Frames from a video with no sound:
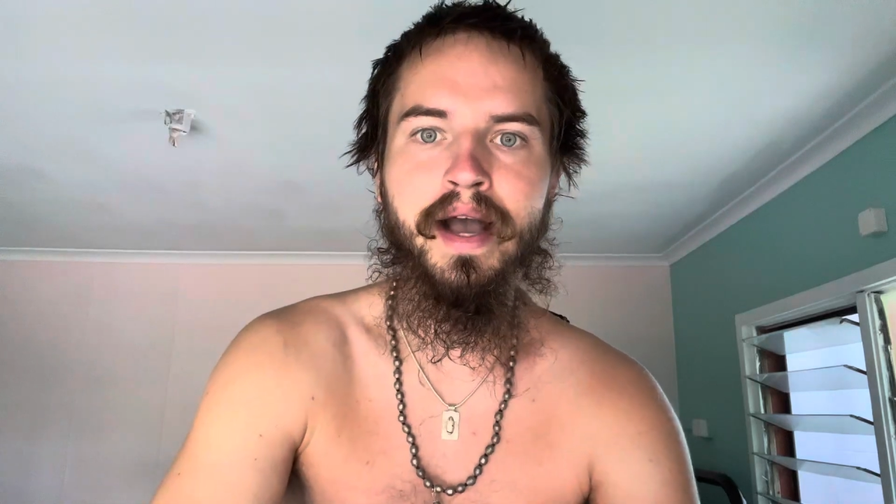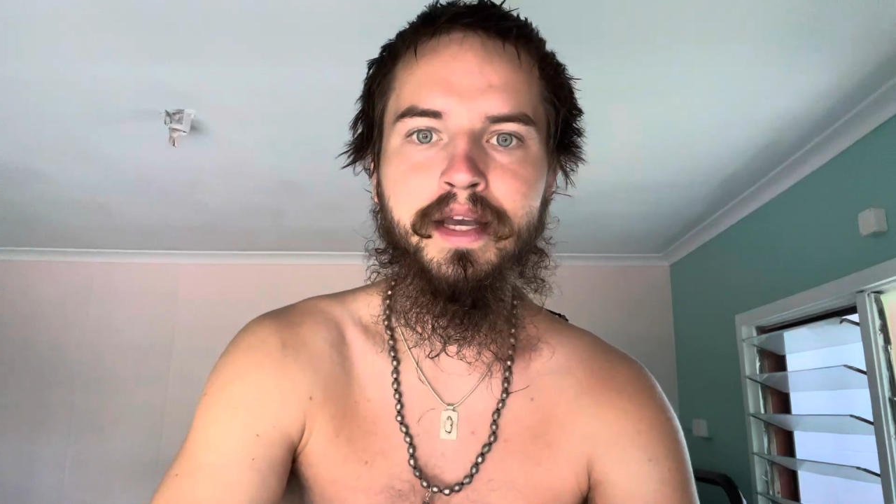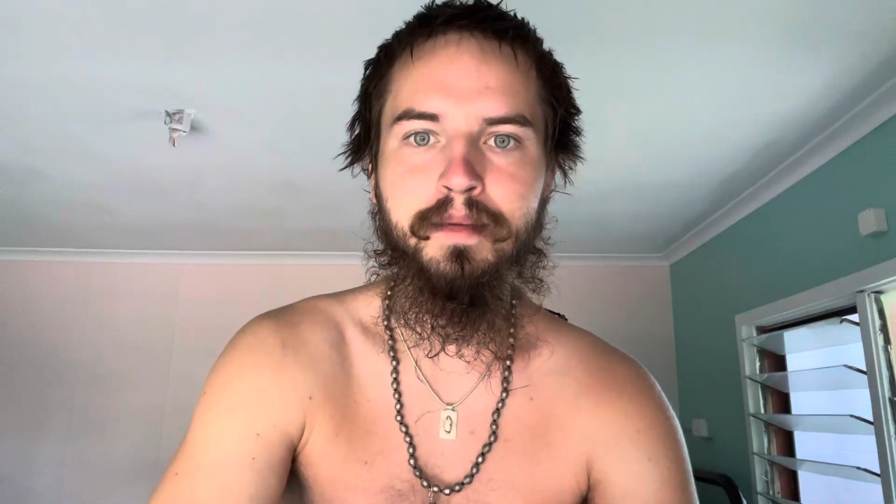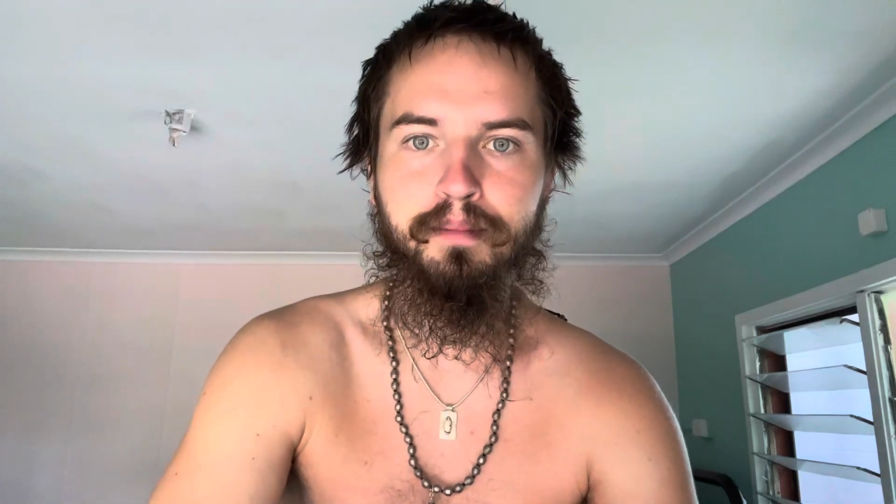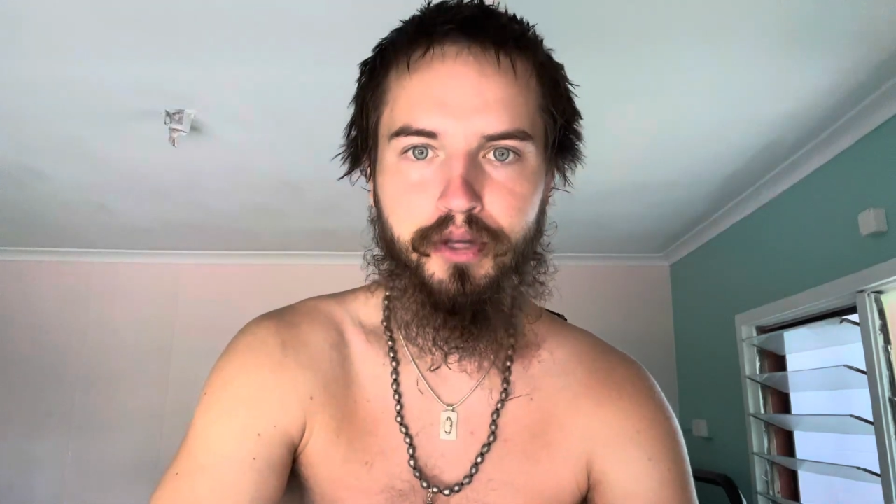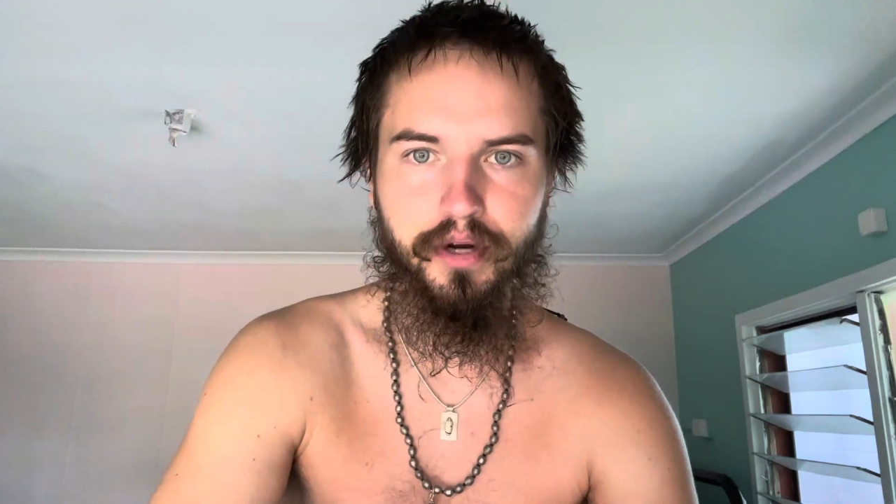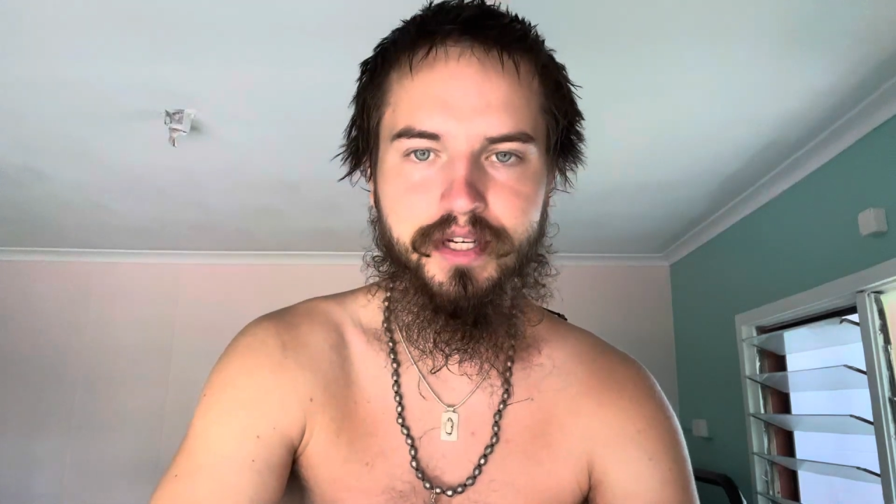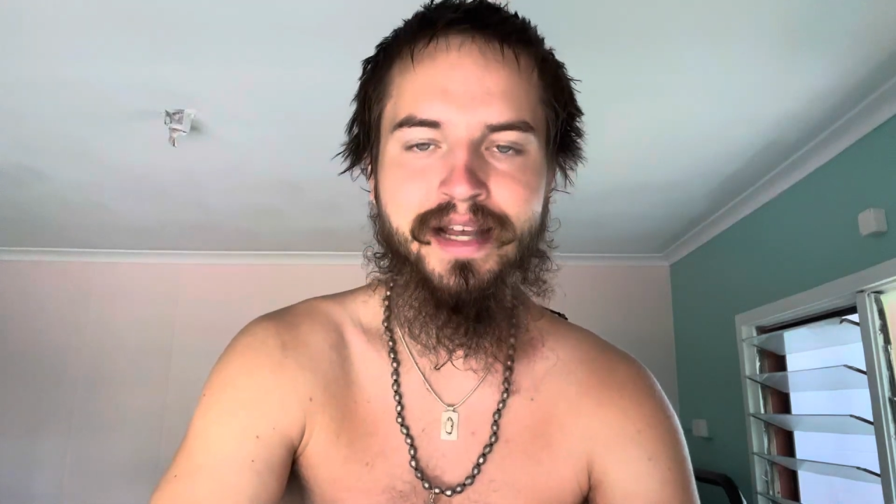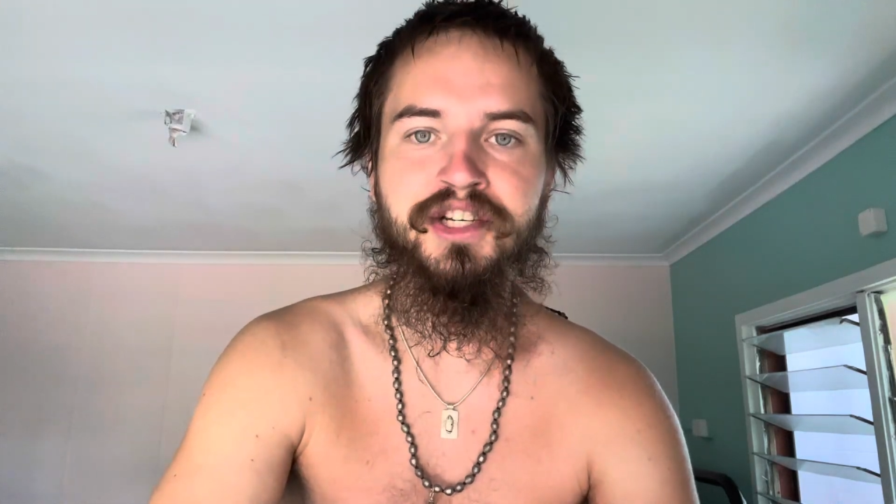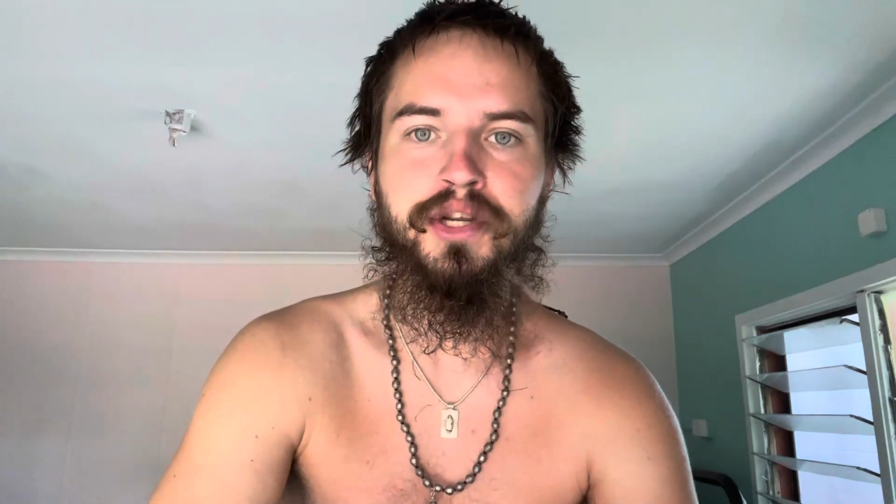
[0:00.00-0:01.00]
and put your
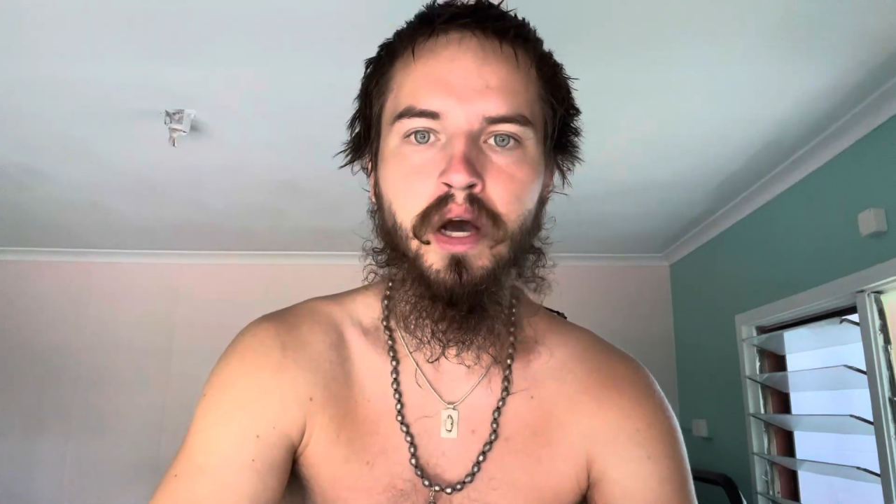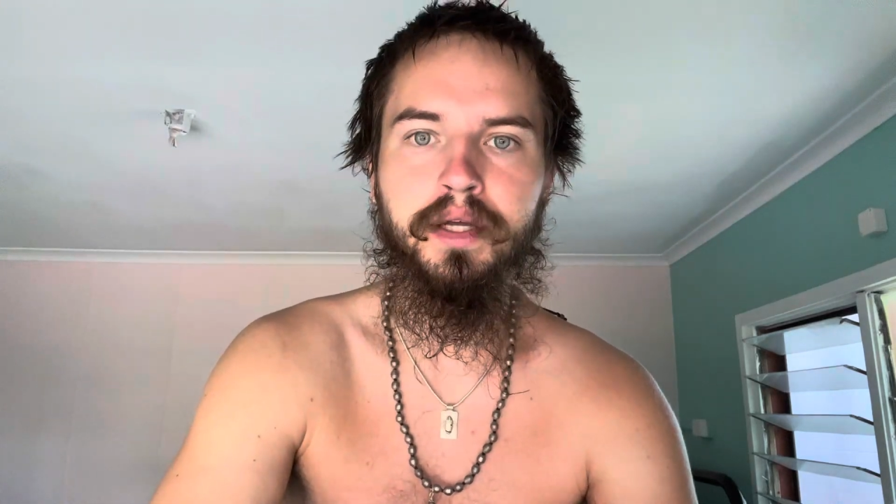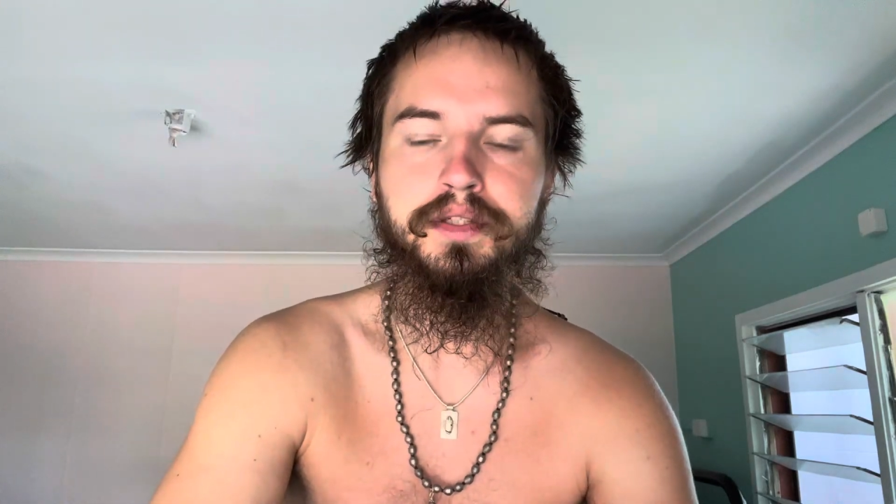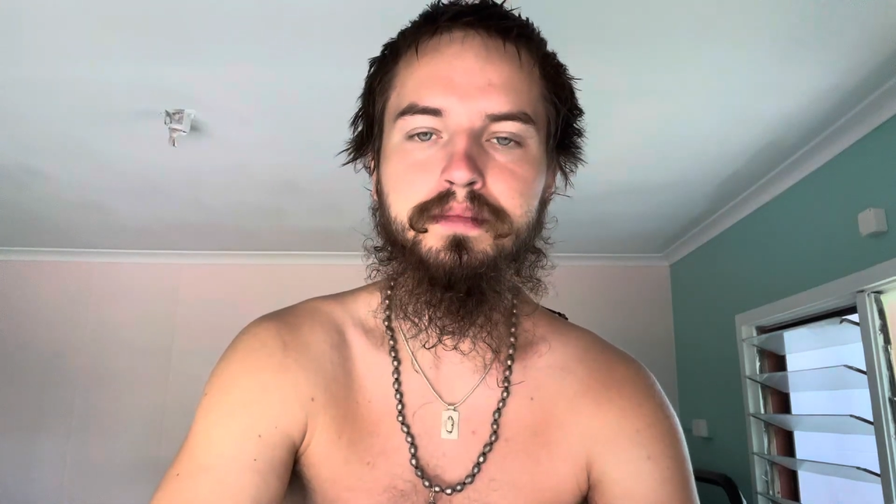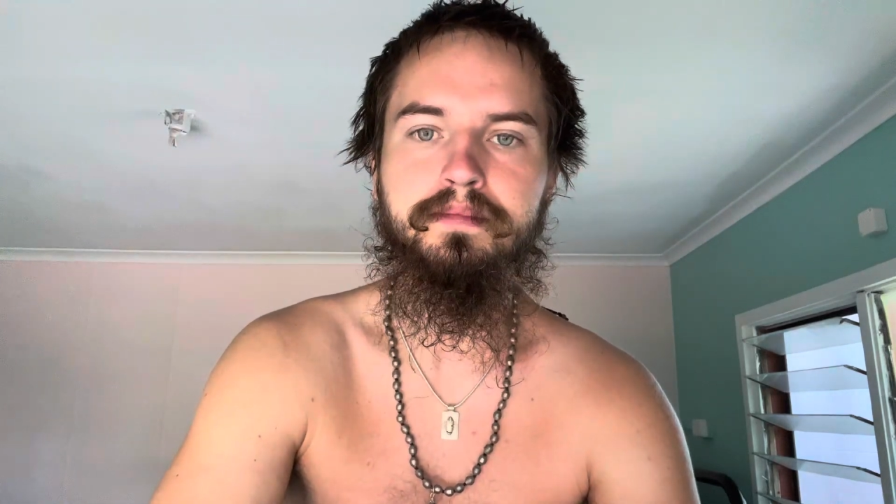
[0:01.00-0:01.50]
attention on it.